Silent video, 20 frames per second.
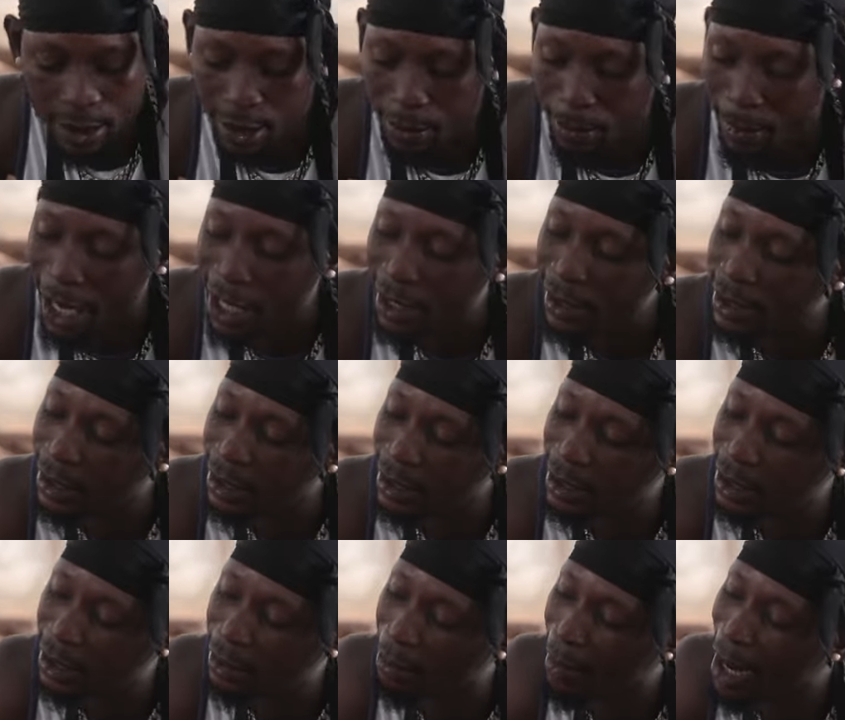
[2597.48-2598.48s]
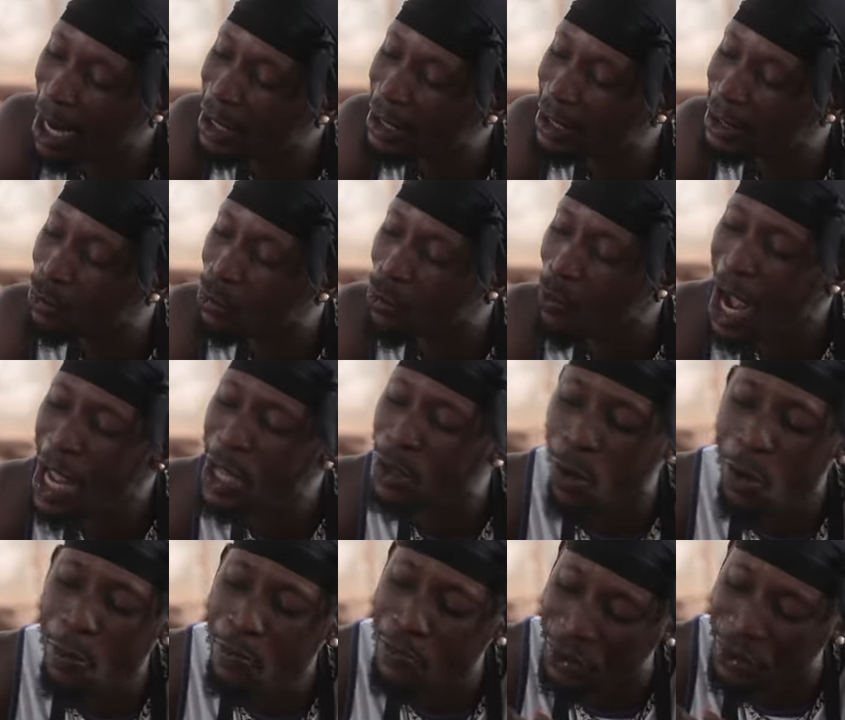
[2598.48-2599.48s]
See, mighty, why you
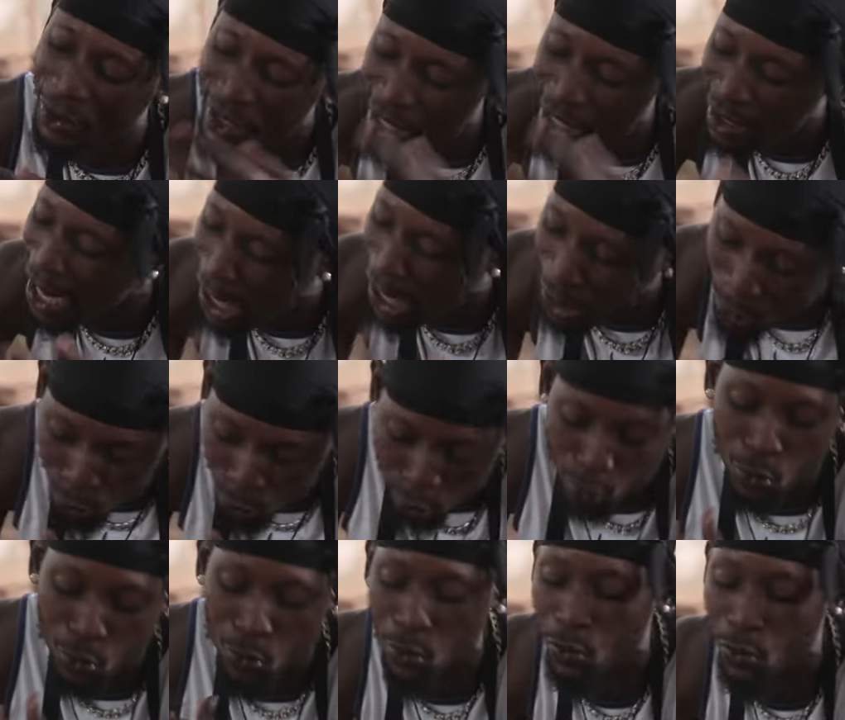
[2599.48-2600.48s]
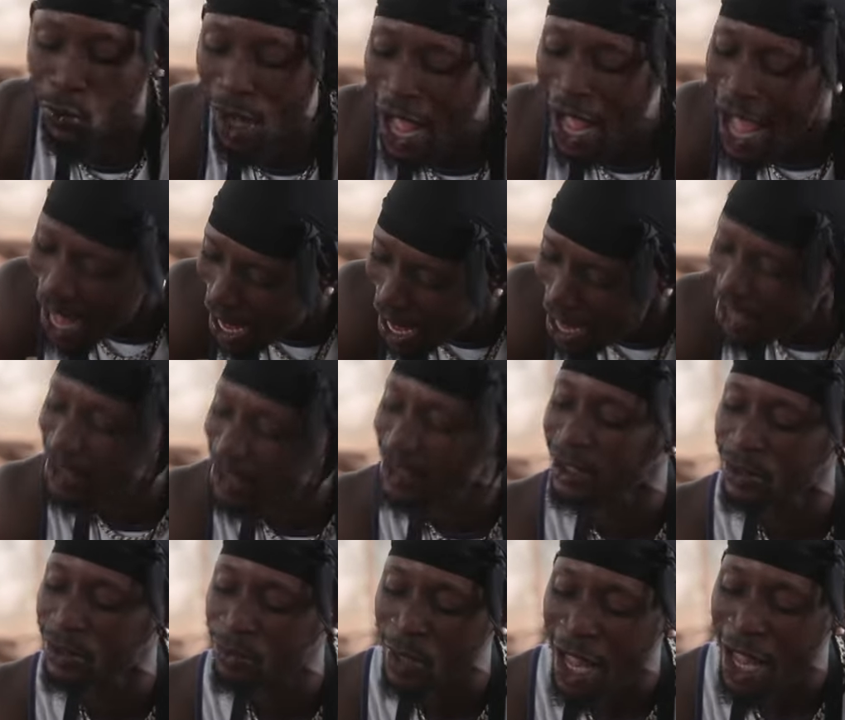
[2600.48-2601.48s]
come be saying are you?
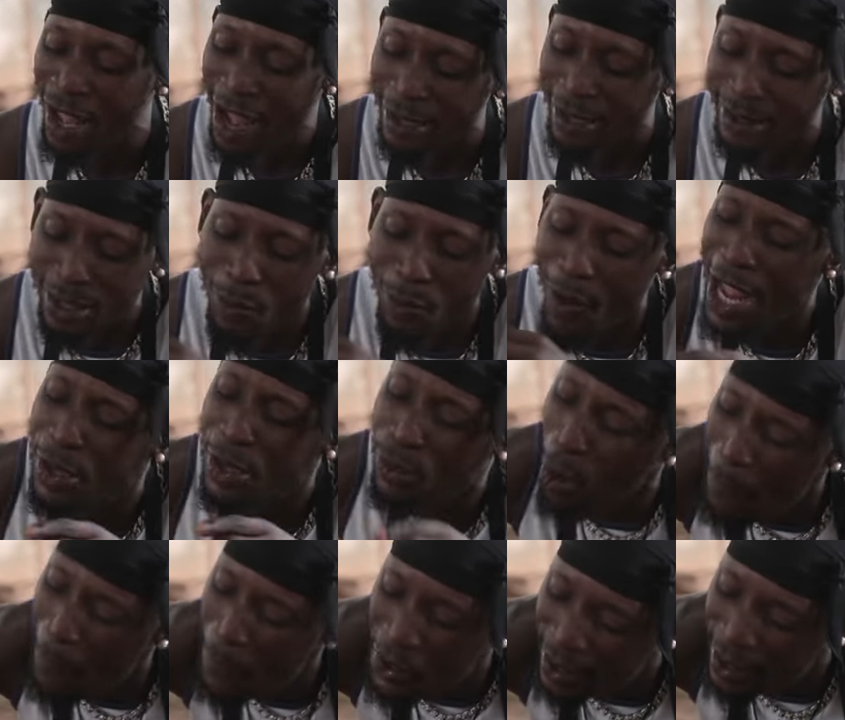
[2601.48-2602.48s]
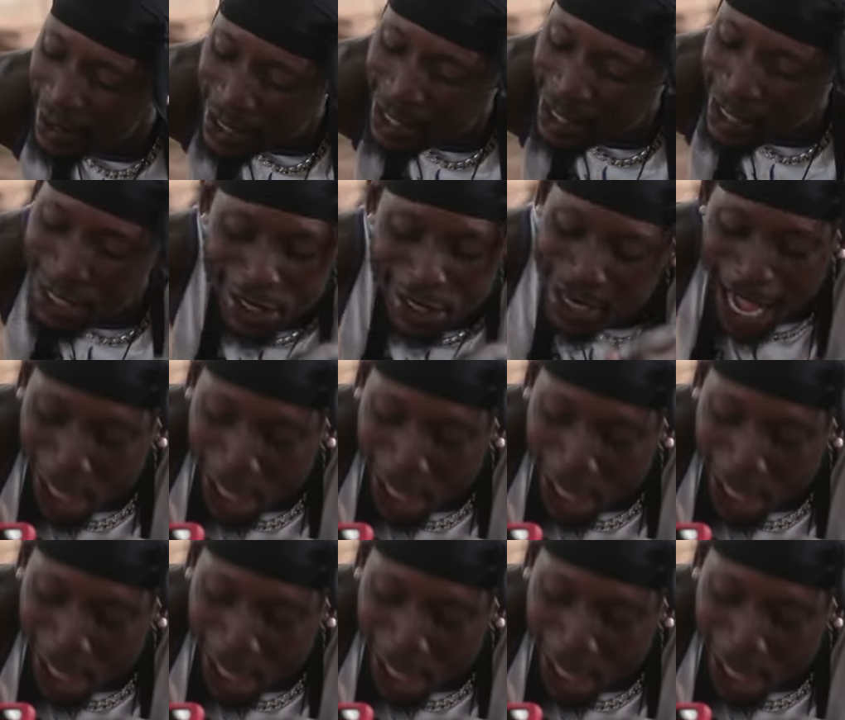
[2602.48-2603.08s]
I say why you come be saying